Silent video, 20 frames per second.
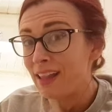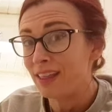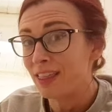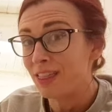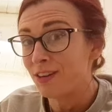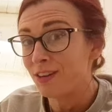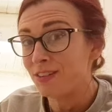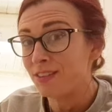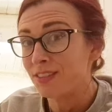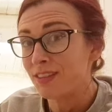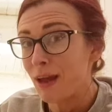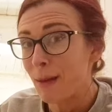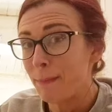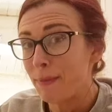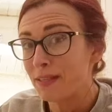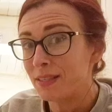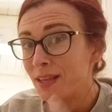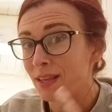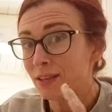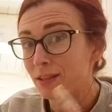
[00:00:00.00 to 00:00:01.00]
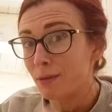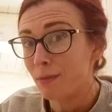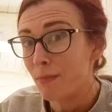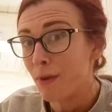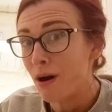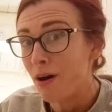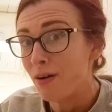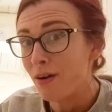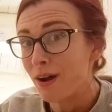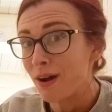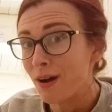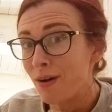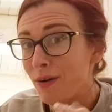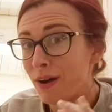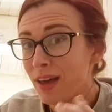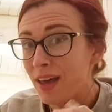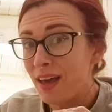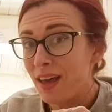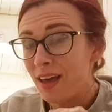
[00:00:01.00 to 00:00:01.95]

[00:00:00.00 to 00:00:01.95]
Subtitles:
and third step is tomorrow,